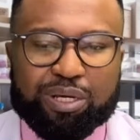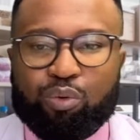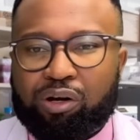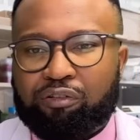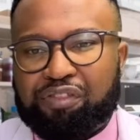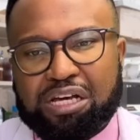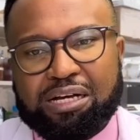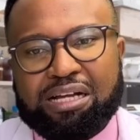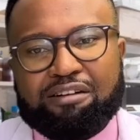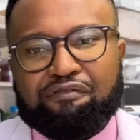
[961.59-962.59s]
one of the
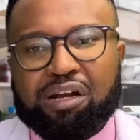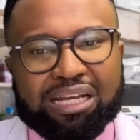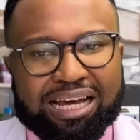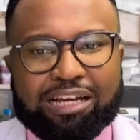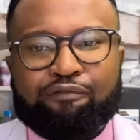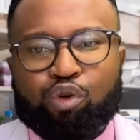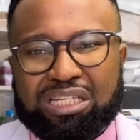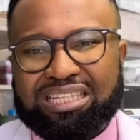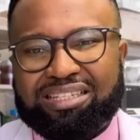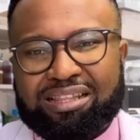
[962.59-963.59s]
frontline
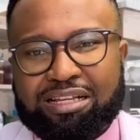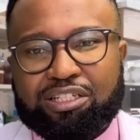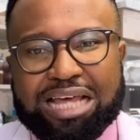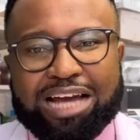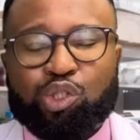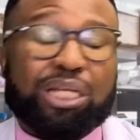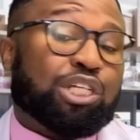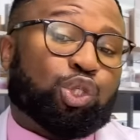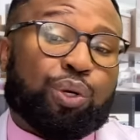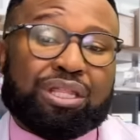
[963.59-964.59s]
voices in this, actually
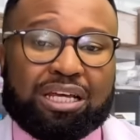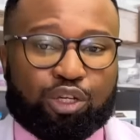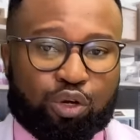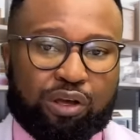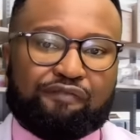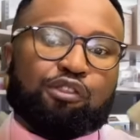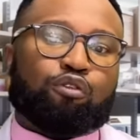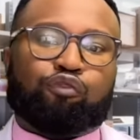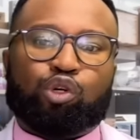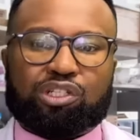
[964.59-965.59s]
showing that, even though
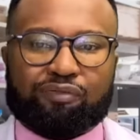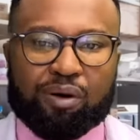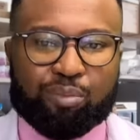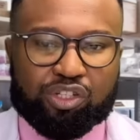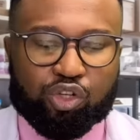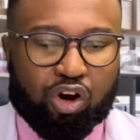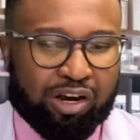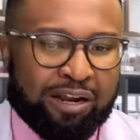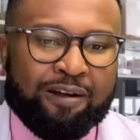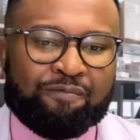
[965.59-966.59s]
Floyd Shivambu is gone,